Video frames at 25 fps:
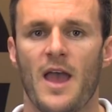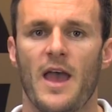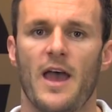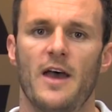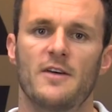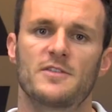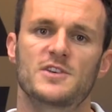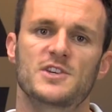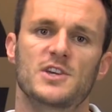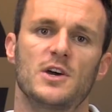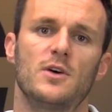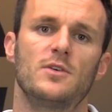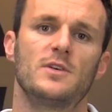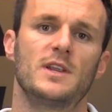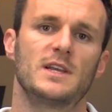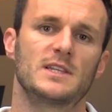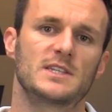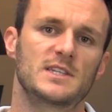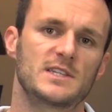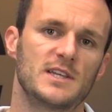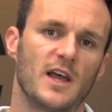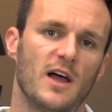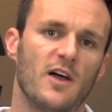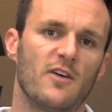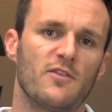have shown
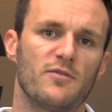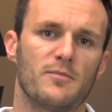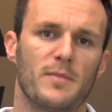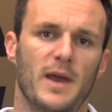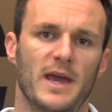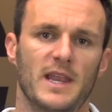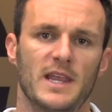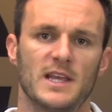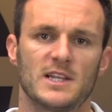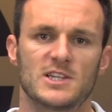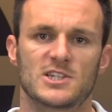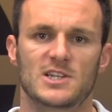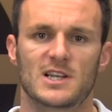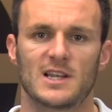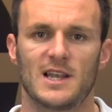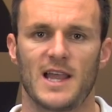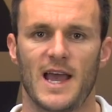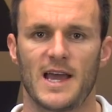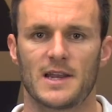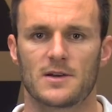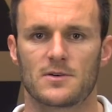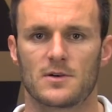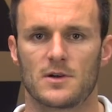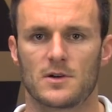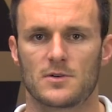that self-managed
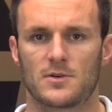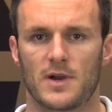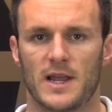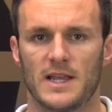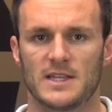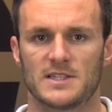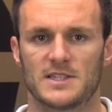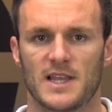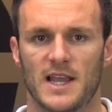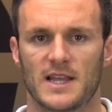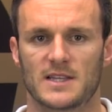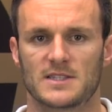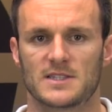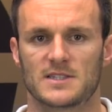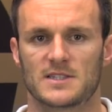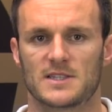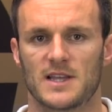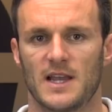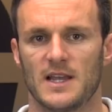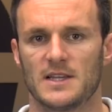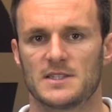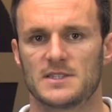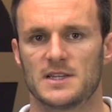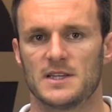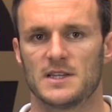lateral raise
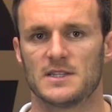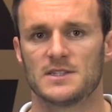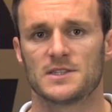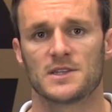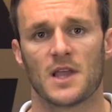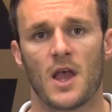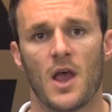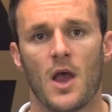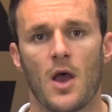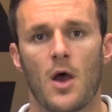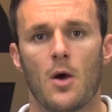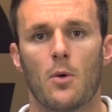exercises